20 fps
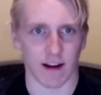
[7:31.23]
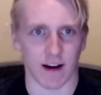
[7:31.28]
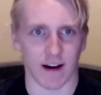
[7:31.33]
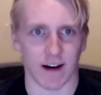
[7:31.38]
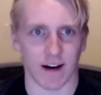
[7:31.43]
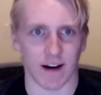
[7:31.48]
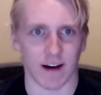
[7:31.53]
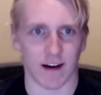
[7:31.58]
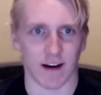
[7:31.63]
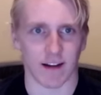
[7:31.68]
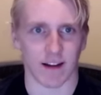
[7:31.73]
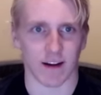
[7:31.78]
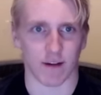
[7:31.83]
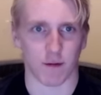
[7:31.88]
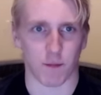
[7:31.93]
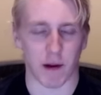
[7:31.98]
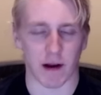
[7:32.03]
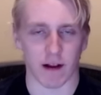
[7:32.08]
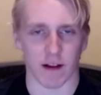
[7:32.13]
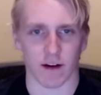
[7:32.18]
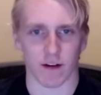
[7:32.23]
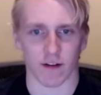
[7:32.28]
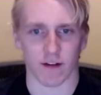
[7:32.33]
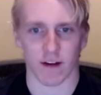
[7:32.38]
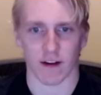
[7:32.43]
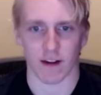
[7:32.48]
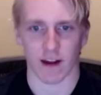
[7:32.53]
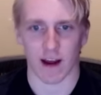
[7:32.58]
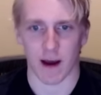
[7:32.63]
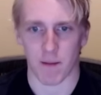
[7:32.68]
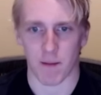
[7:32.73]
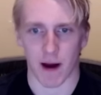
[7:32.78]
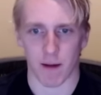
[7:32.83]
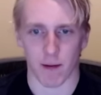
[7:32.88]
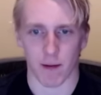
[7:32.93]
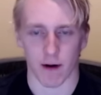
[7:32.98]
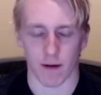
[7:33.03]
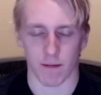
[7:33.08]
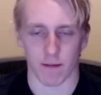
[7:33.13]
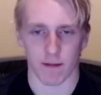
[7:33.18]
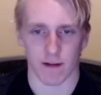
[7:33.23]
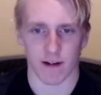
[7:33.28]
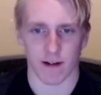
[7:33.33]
uh, that's been a little silly. You, you mean part. you